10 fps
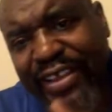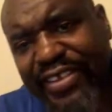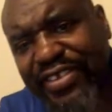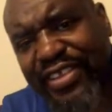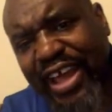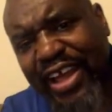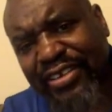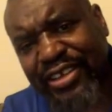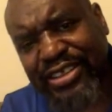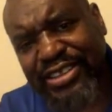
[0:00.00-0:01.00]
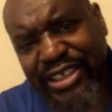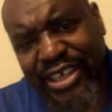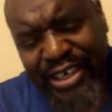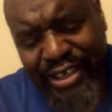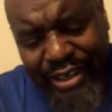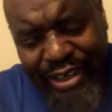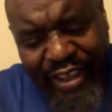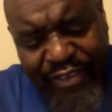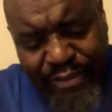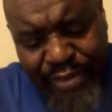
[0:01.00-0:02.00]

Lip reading: his style, they said, gave